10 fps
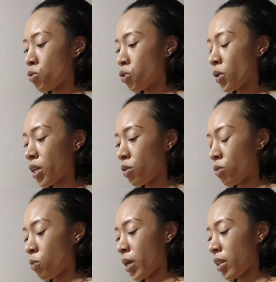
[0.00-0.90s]
treat you
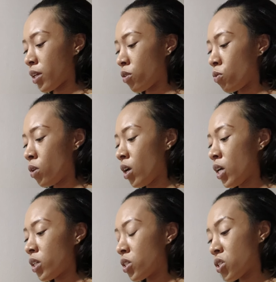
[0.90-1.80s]
the way that you
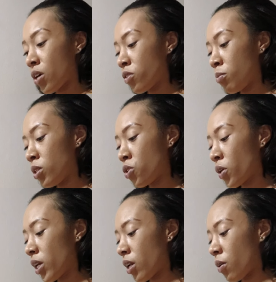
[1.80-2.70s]
deserve to be
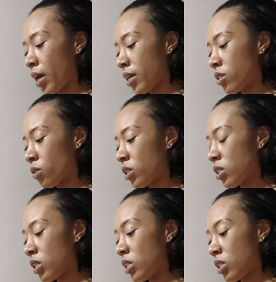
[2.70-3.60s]
treated, okay? So
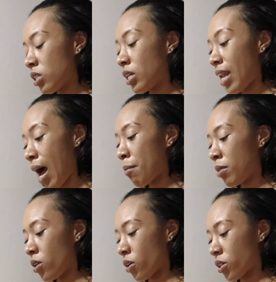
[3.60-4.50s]
this needs to not
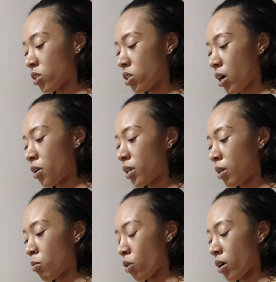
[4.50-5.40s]
be your concern
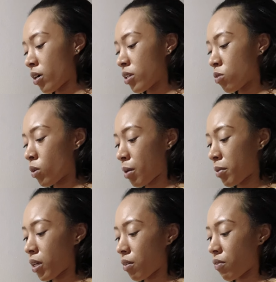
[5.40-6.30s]
anymore is what I'm
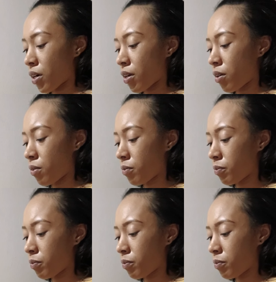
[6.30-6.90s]
getting, Virgo.